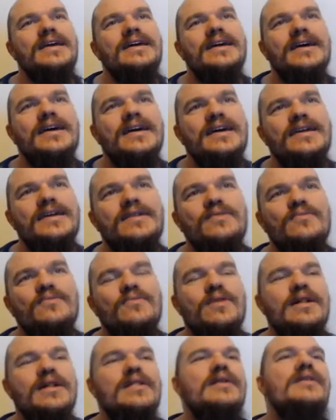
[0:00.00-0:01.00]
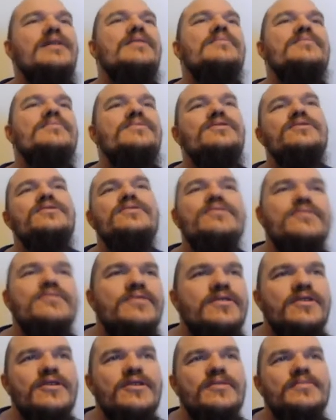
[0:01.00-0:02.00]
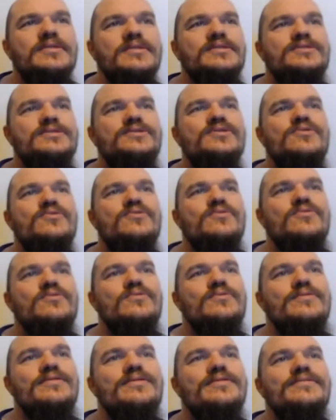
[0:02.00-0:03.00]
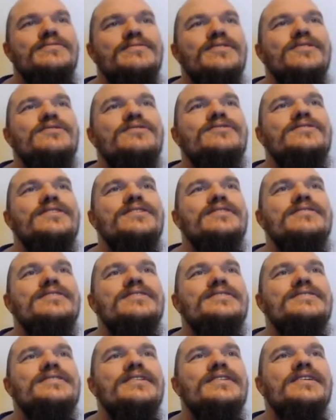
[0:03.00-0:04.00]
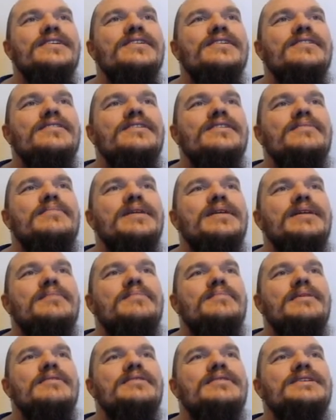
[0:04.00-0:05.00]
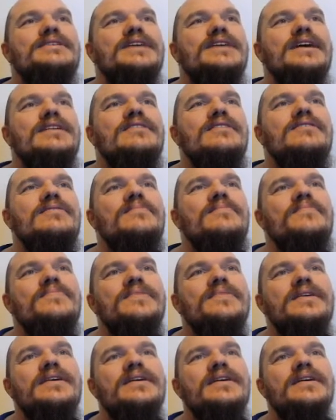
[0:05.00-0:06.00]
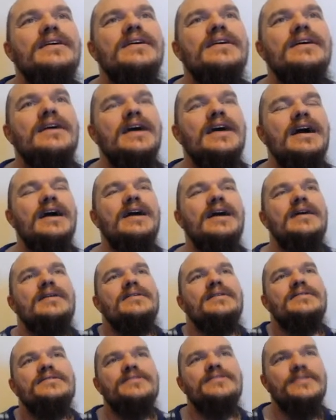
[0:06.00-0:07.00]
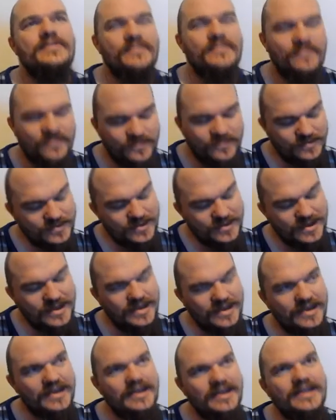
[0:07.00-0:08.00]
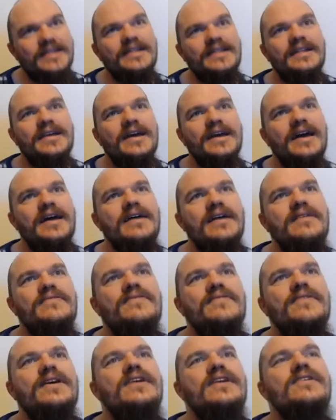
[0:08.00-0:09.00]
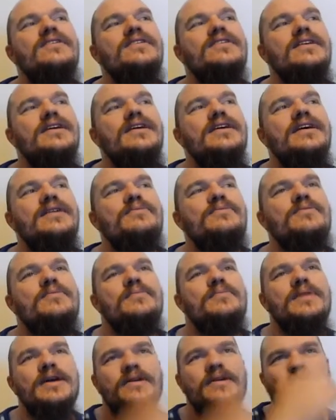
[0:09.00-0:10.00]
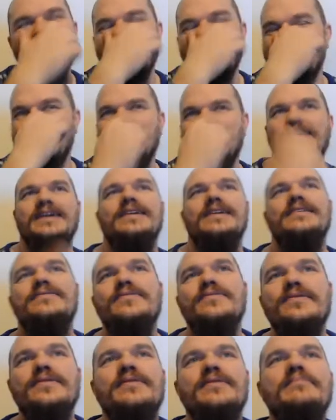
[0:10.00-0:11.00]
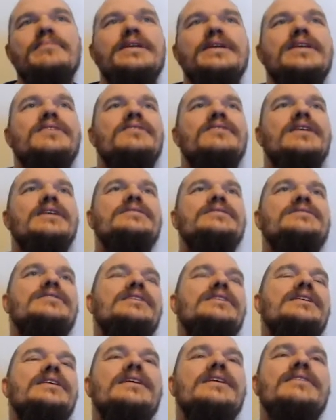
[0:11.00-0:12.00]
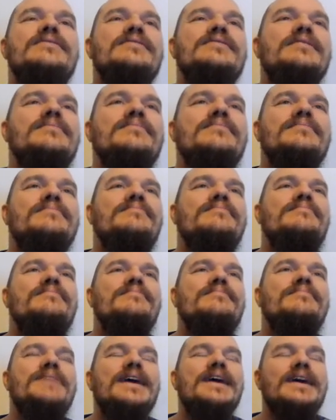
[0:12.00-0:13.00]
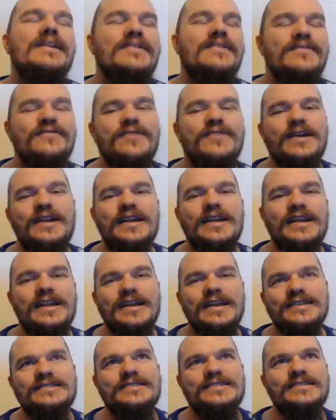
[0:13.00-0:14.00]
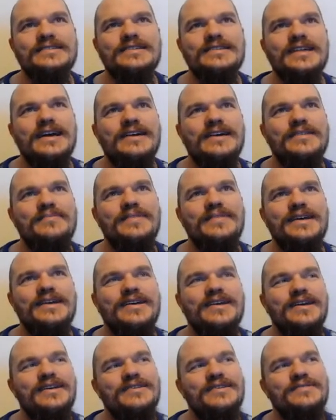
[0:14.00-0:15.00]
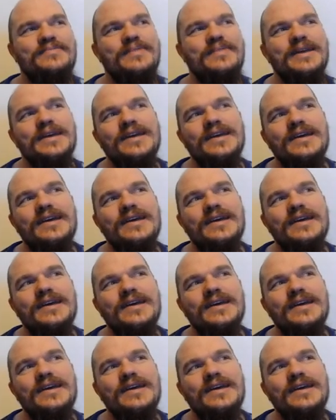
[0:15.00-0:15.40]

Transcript: and welcome to Kerbal School, a new series starting on the Metal Poet channel. And I figured it would be a good idea for somebody to actually give some beginner friendly lessons in how to play KSP